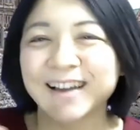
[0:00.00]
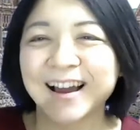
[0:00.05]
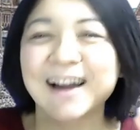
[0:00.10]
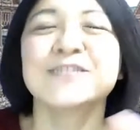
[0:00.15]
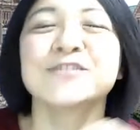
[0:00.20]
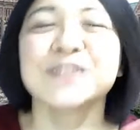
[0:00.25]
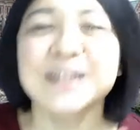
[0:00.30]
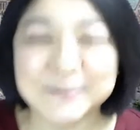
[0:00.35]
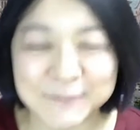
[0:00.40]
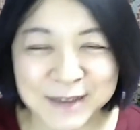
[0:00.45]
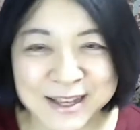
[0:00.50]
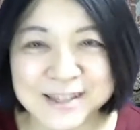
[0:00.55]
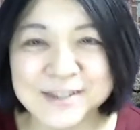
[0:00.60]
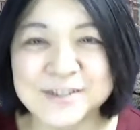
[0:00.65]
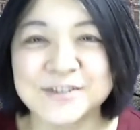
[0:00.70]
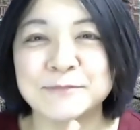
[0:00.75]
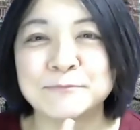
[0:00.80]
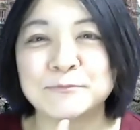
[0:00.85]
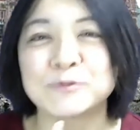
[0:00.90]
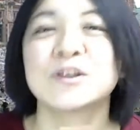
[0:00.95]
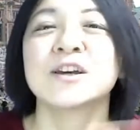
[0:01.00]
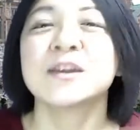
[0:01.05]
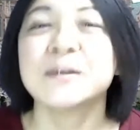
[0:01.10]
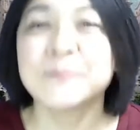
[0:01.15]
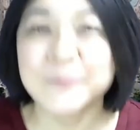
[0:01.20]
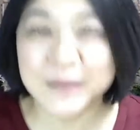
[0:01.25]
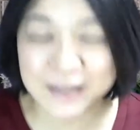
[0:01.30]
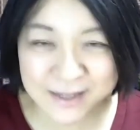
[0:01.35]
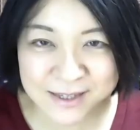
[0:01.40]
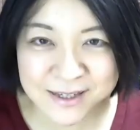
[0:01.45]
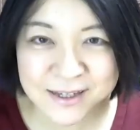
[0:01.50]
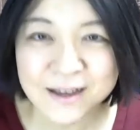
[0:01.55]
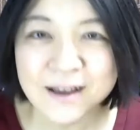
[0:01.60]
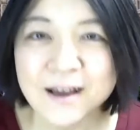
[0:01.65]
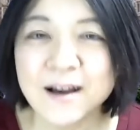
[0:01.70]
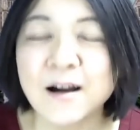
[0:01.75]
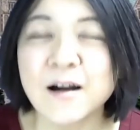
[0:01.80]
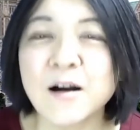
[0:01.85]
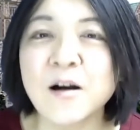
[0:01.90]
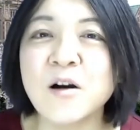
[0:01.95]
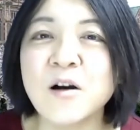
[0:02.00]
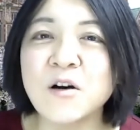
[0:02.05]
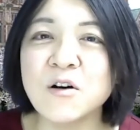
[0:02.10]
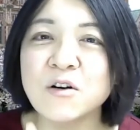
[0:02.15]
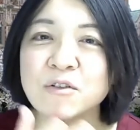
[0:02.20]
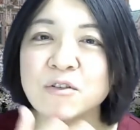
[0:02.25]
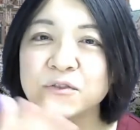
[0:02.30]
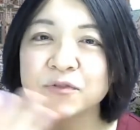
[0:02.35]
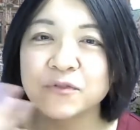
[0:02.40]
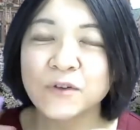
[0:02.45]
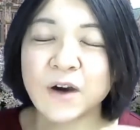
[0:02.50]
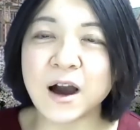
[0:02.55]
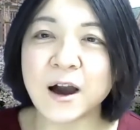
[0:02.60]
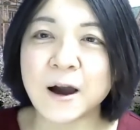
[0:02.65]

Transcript: agreement to prohibit all